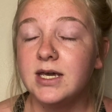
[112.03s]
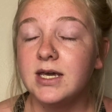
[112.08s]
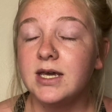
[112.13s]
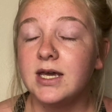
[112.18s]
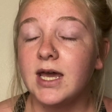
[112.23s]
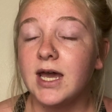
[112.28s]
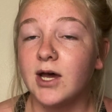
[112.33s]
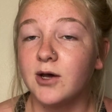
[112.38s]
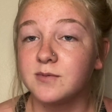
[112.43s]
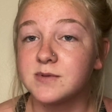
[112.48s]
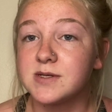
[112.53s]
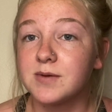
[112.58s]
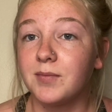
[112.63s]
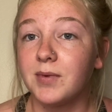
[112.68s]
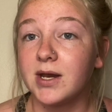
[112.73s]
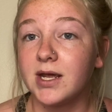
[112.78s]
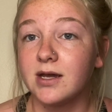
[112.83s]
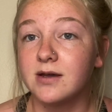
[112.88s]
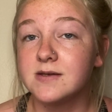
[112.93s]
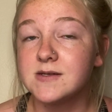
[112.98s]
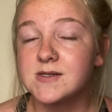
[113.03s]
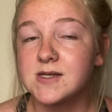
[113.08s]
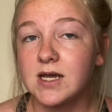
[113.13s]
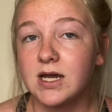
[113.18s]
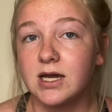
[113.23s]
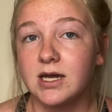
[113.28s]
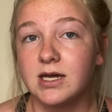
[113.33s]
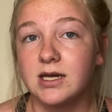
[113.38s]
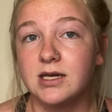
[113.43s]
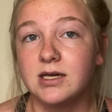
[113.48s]
help somebody else,
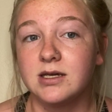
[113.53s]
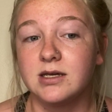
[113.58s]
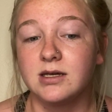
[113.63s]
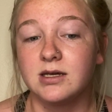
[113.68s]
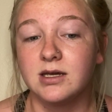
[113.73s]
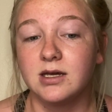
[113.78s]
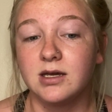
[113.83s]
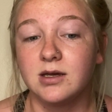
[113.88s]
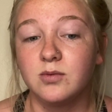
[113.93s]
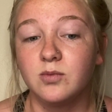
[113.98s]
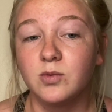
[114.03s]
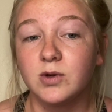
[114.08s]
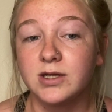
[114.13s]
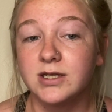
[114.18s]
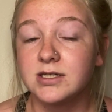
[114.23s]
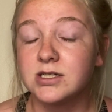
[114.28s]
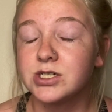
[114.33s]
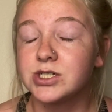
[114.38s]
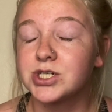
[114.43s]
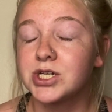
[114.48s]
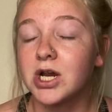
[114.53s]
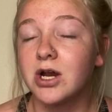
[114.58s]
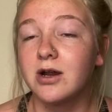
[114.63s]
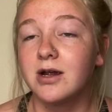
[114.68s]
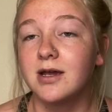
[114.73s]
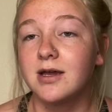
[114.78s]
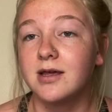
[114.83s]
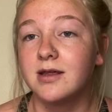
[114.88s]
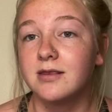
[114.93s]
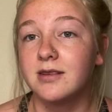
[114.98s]
I am willing to share it,
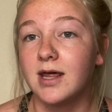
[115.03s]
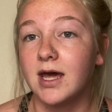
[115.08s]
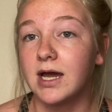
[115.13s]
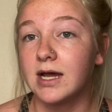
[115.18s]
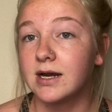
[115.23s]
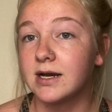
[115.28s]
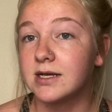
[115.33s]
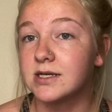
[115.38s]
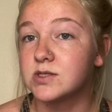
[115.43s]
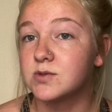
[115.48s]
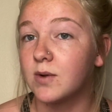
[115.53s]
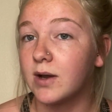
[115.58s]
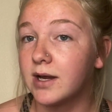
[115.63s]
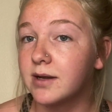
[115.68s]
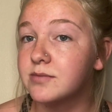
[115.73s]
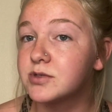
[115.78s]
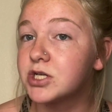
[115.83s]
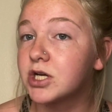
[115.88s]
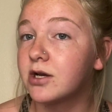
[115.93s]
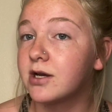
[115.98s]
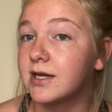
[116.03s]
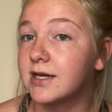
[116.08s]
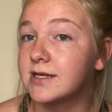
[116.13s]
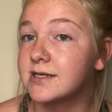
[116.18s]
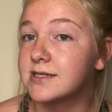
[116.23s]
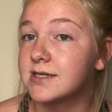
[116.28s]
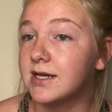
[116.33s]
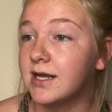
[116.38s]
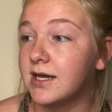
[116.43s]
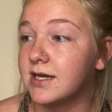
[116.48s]
and that is why I'm sharing it
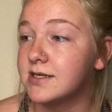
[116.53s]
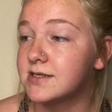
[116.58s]
today.